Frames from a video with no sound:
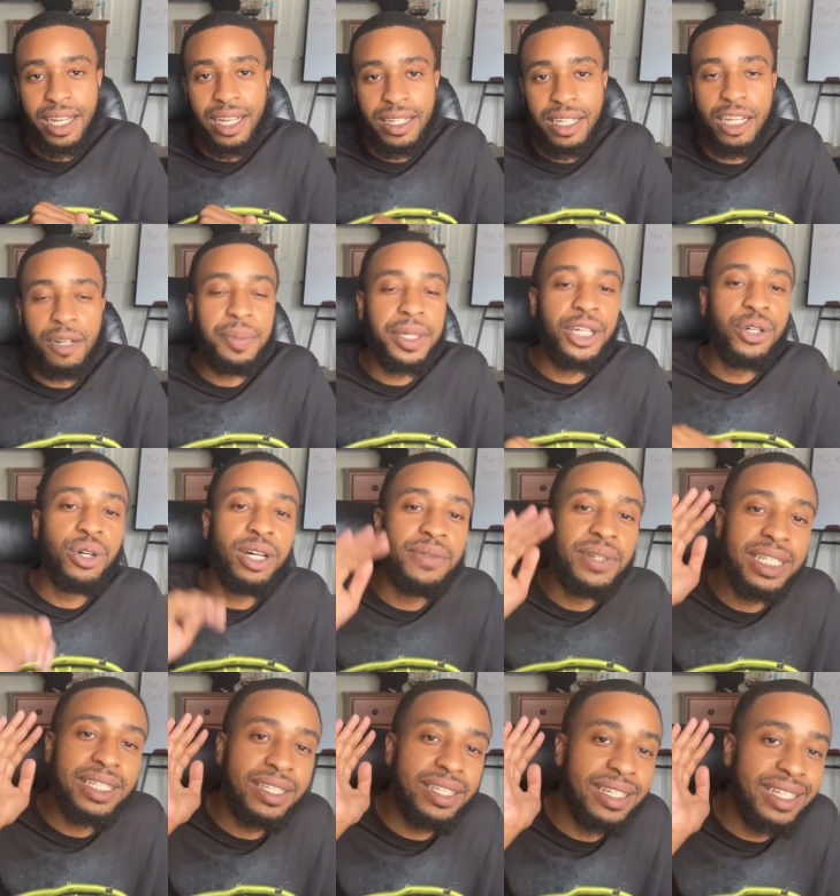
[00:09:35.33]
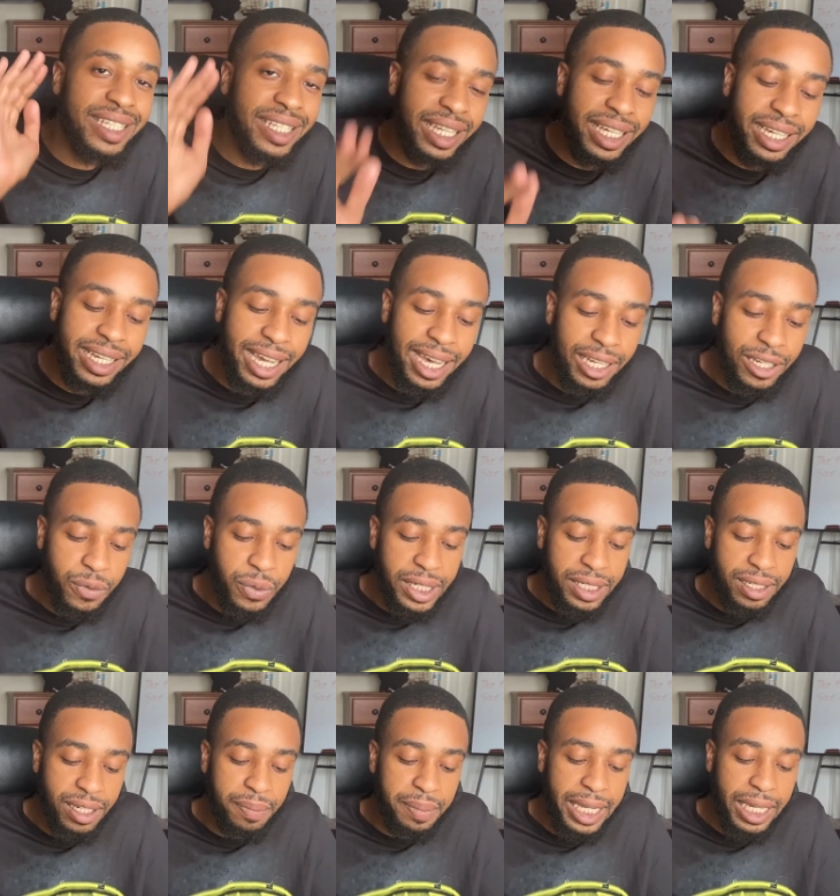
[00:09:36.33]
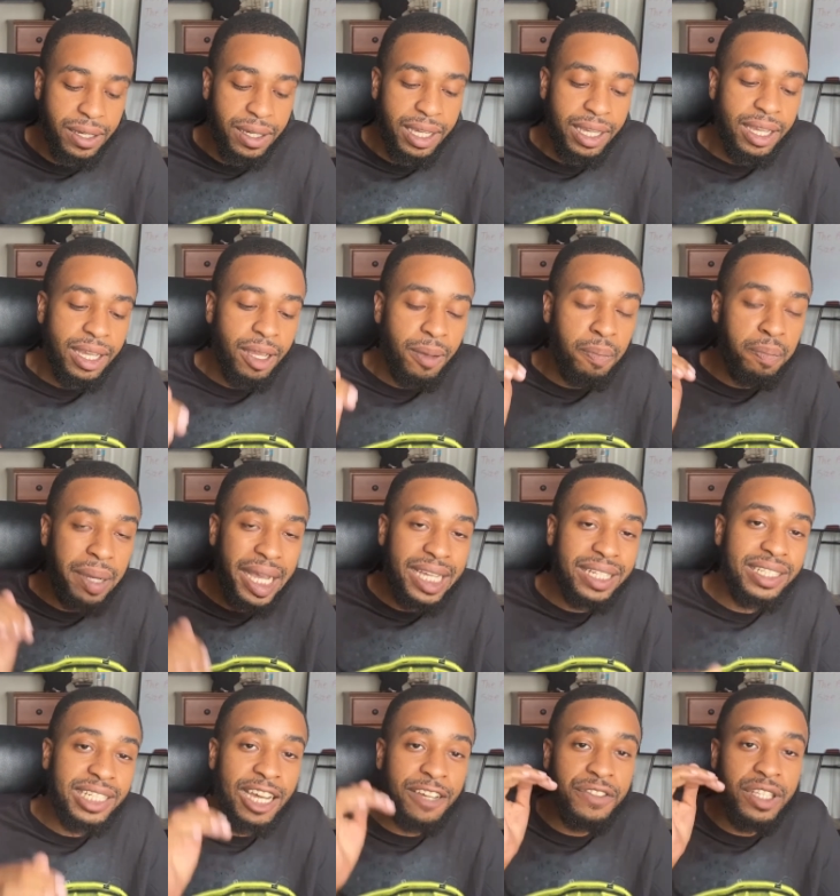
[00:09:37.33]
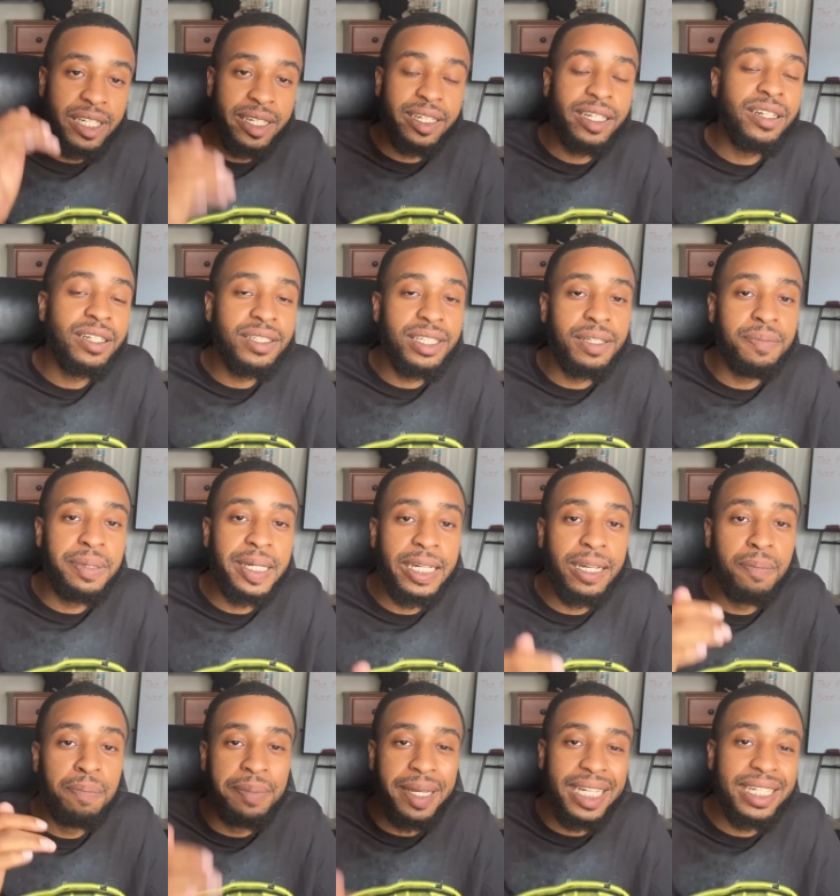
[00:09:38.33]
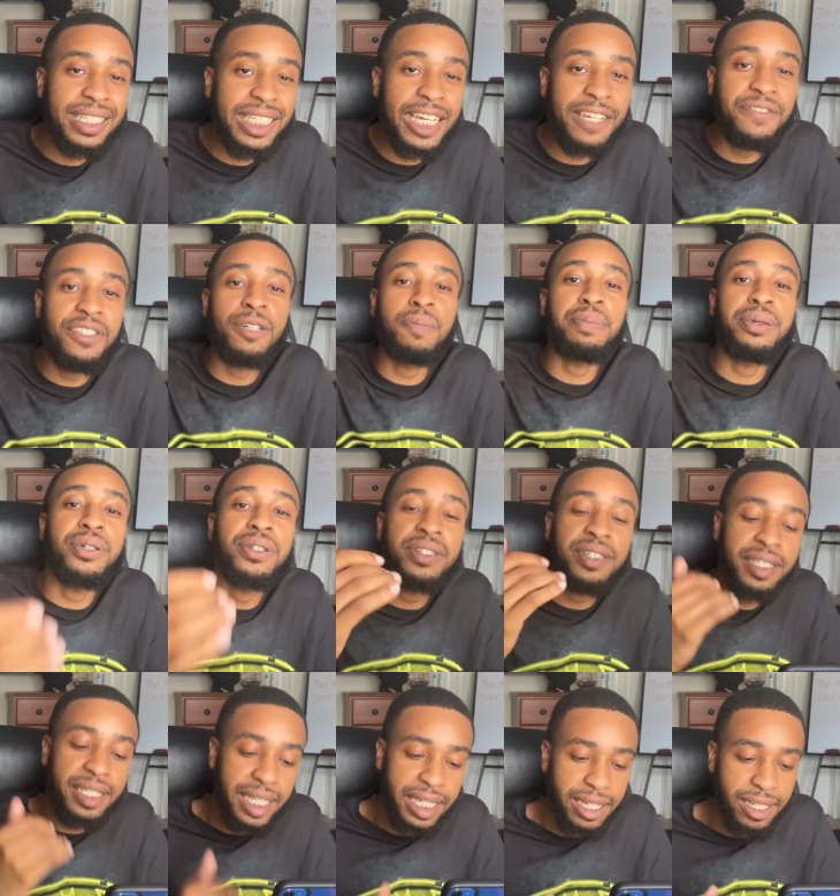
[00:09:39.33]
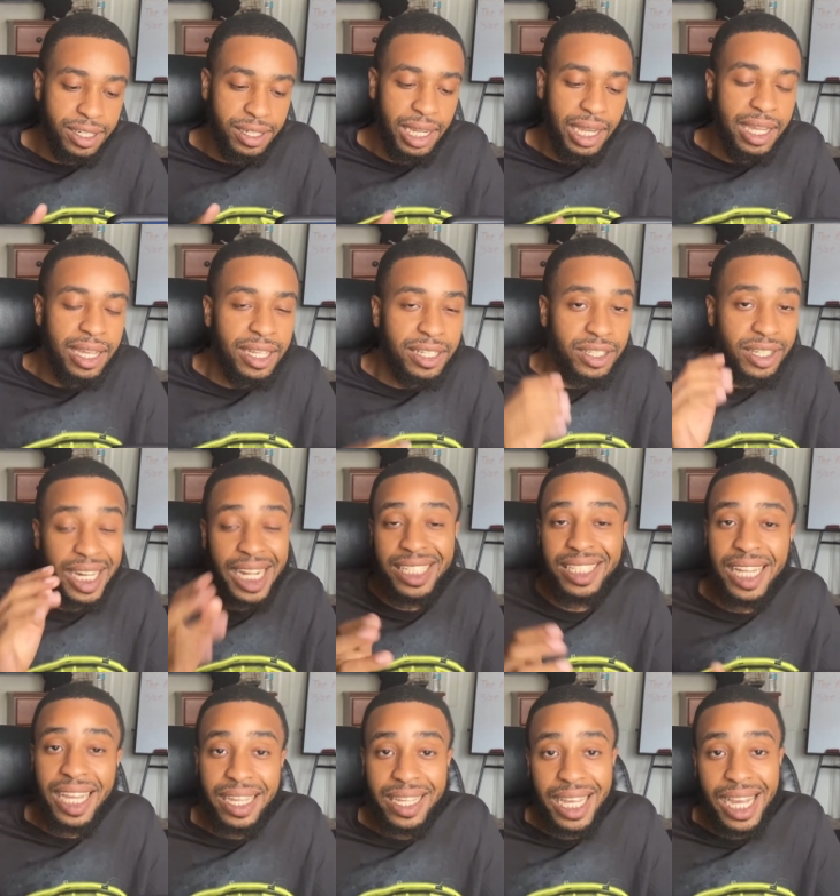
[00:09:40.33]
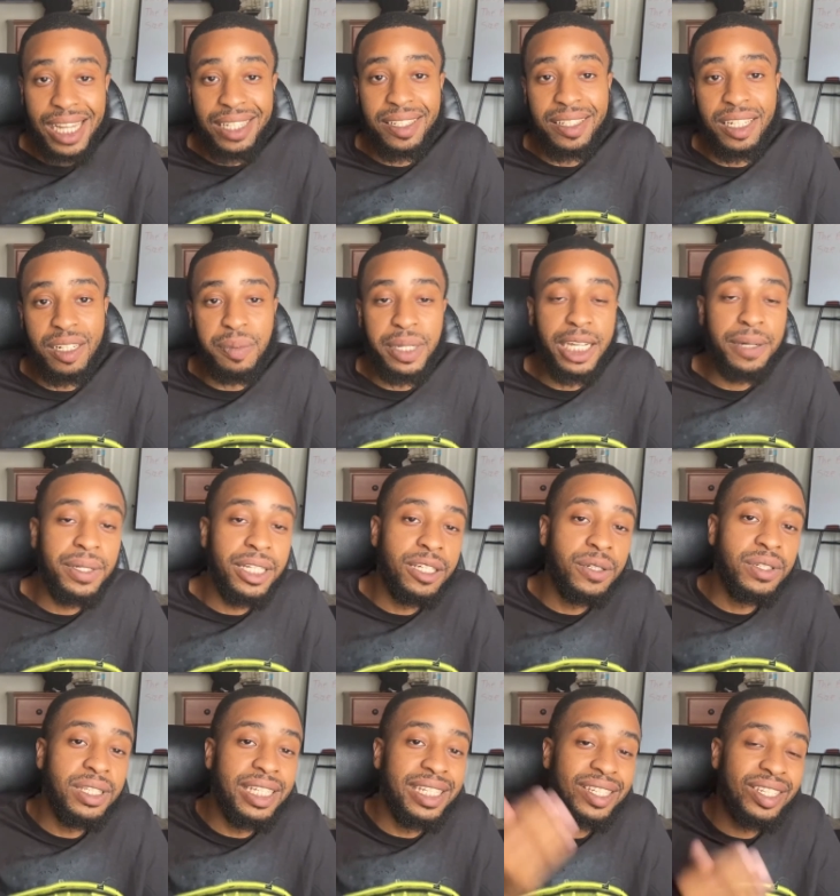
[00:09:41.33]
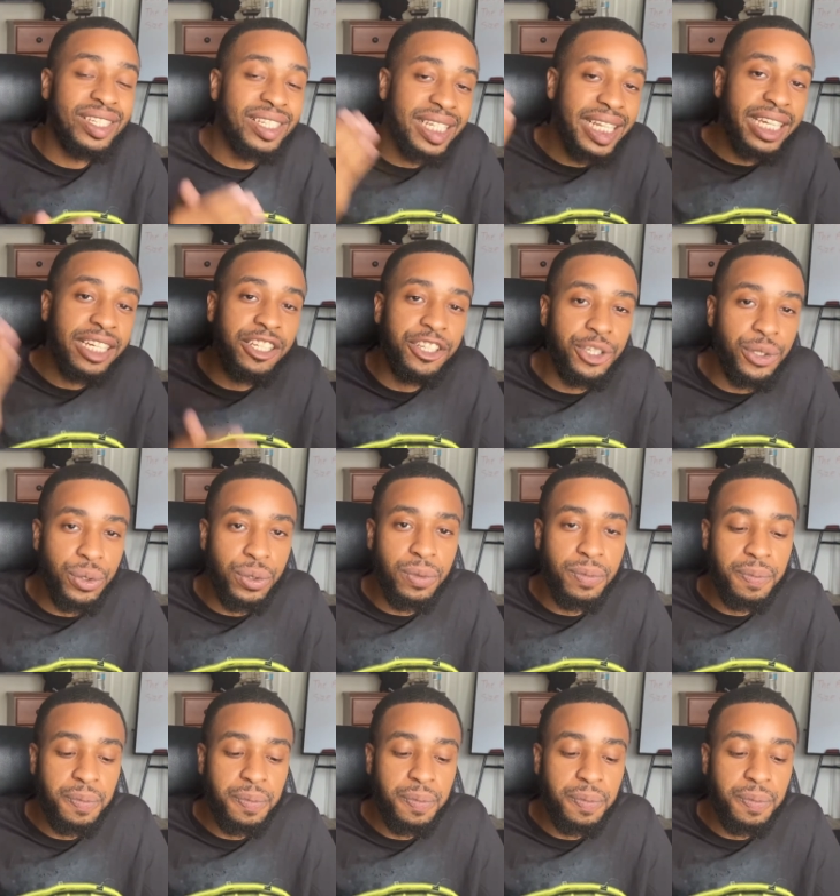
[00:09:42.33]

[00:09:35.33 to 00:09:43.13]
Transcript: Gonna be equivalent to a $10 risk amount based off the currency pair, based off the percentage. So that's how you guys are gonna be able to use the Stinu